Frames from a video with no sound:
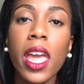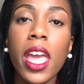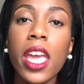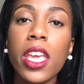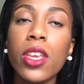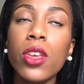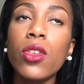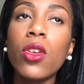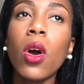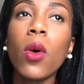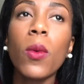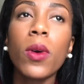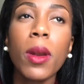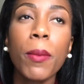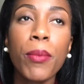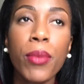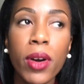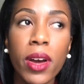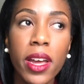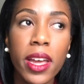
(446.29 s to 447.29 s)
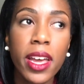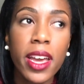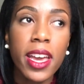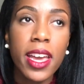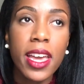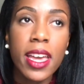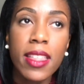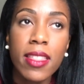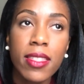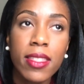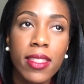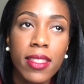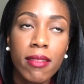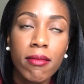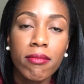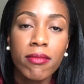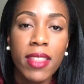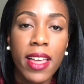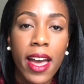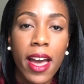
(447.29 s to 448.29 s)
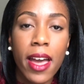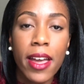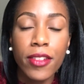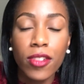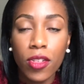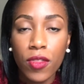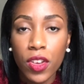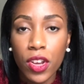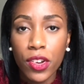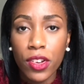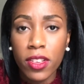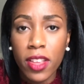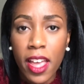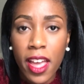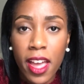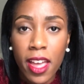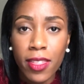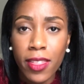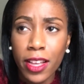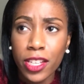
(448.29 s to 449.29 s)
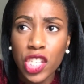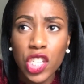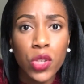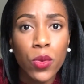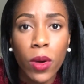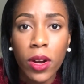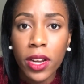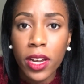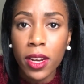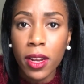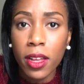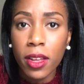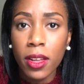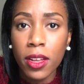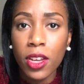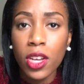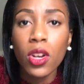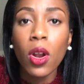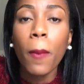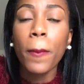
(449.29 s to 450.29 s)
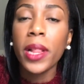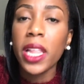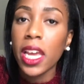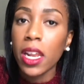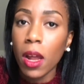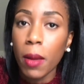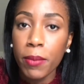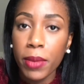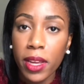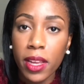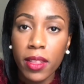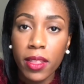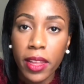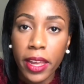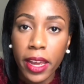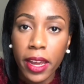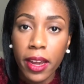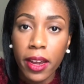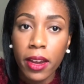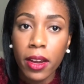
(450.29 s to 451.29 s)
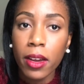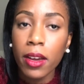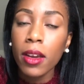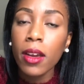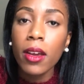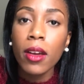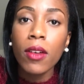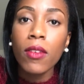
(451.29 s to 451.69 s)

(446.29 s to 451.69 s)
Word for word: And you don't want to put in that interviewer's head that you weren't going to, you don't plan on being there